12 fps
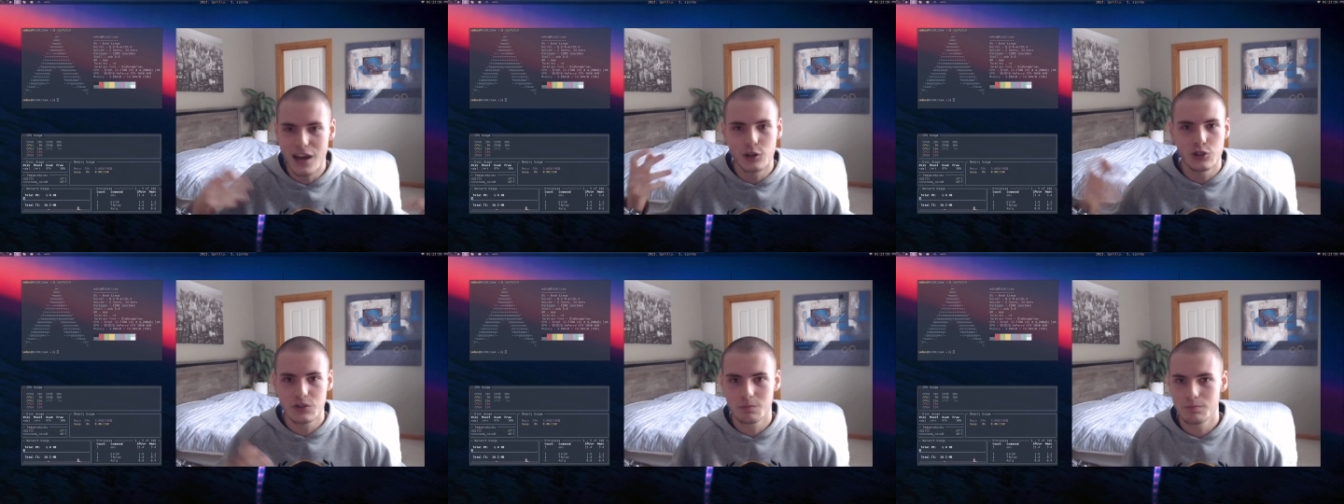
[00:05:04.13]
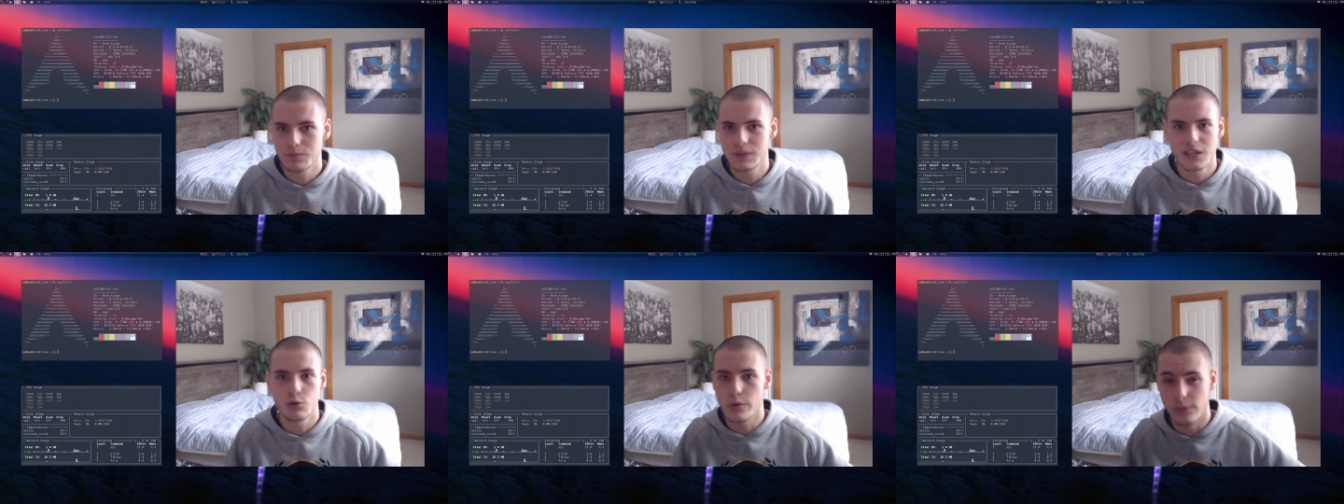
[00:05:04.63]
of just
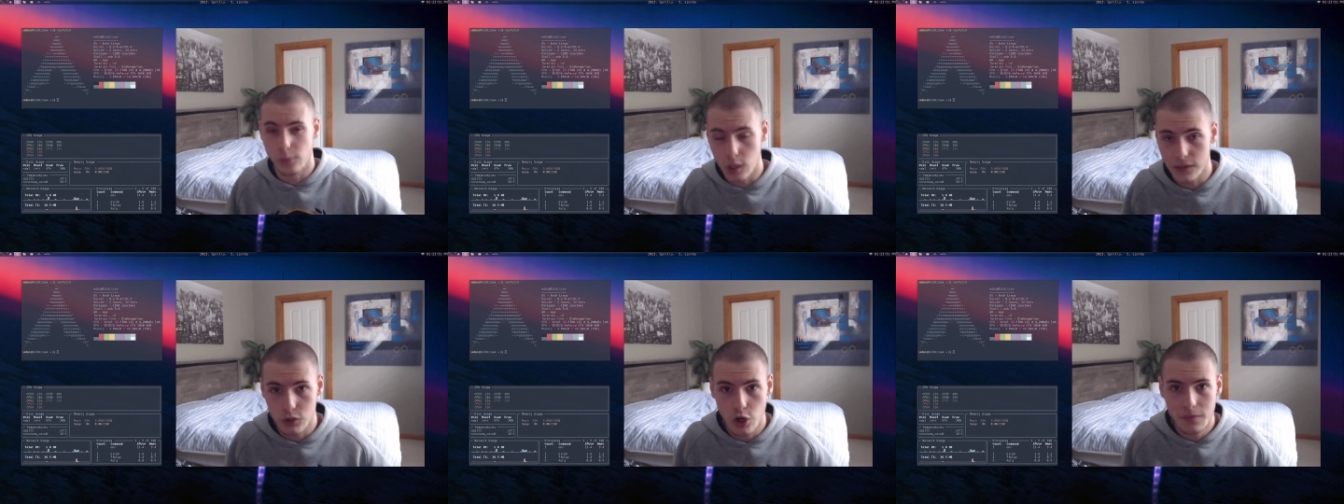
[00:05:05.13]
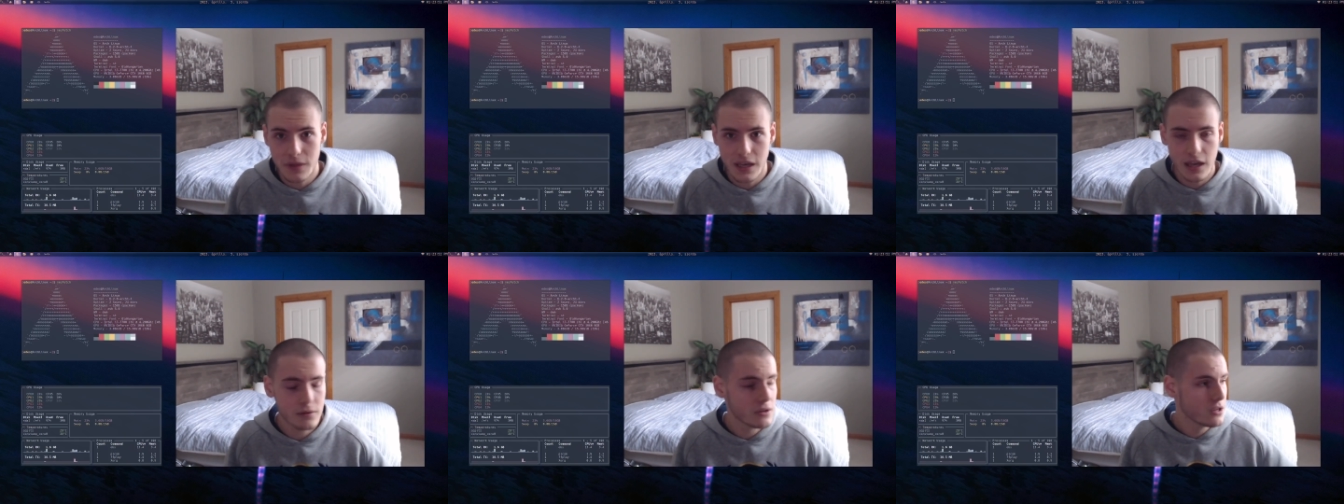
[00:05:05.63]
settle with whatever job they
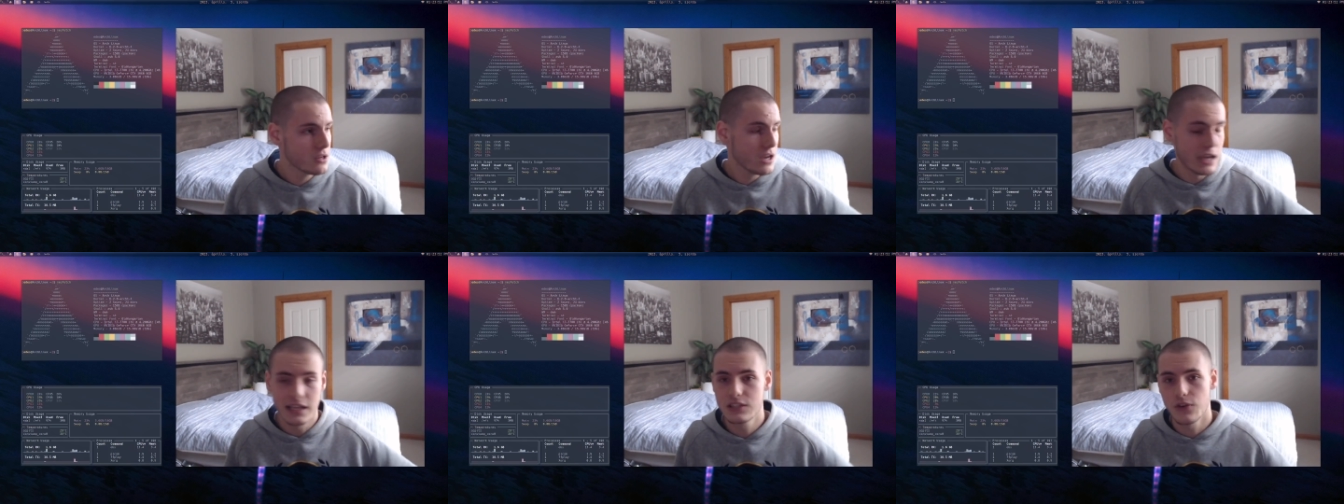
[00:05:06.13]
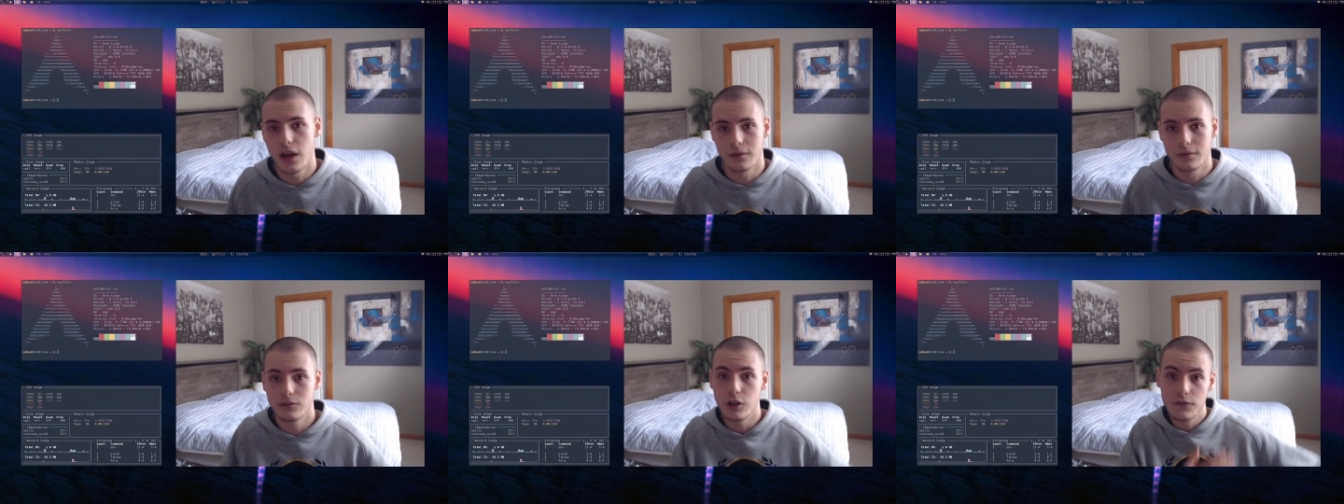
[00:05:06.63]
get, and that's fine.
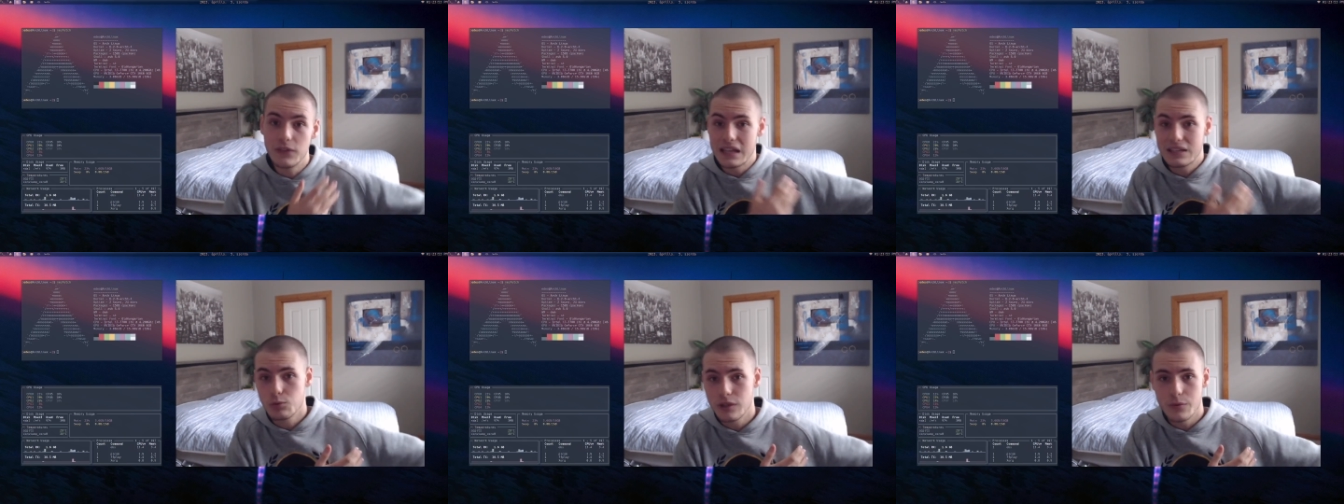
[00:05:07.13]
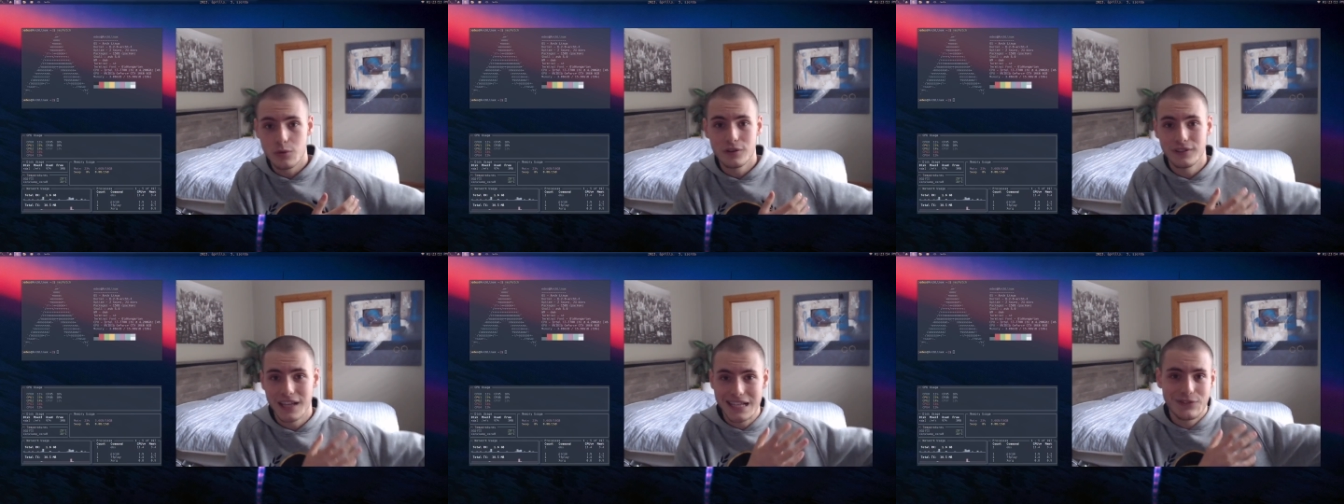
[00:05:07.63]
You know, if that's what they
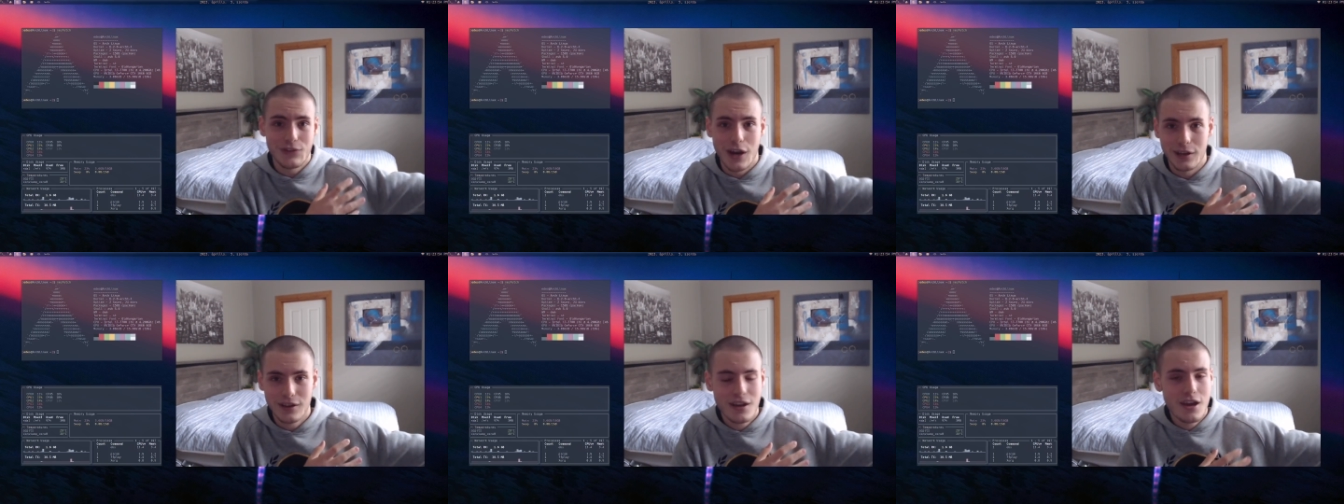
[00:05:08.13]
want, that's fine.